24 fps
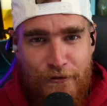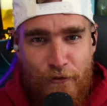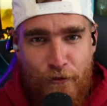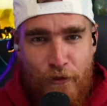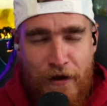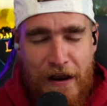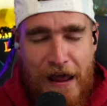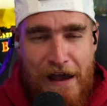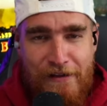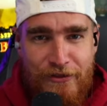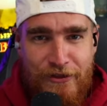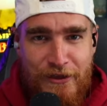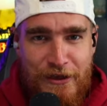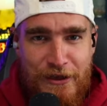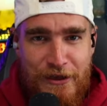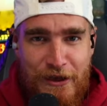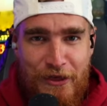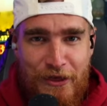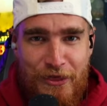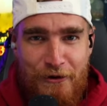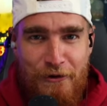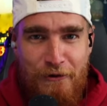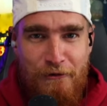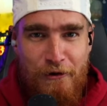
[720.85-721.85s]
went at the
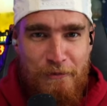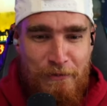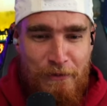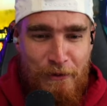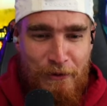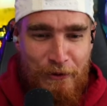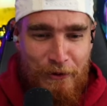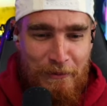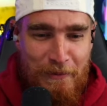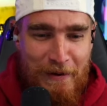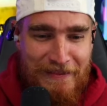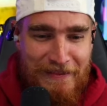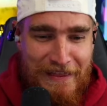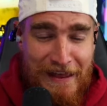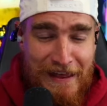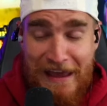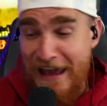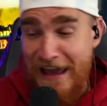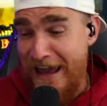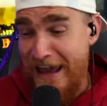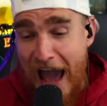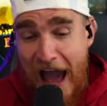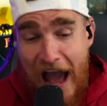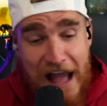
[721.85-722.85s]
reporter about that.
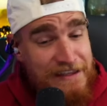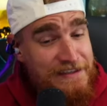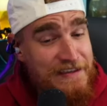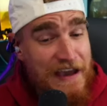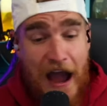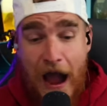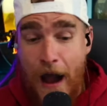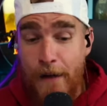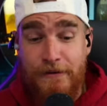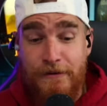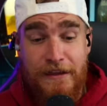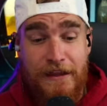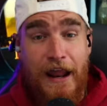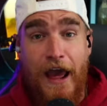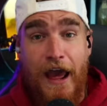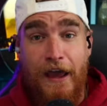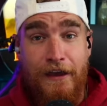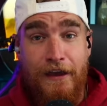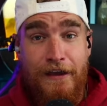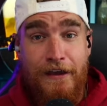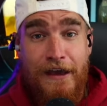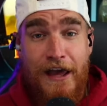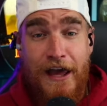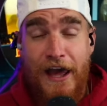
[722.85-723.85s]
He had time today.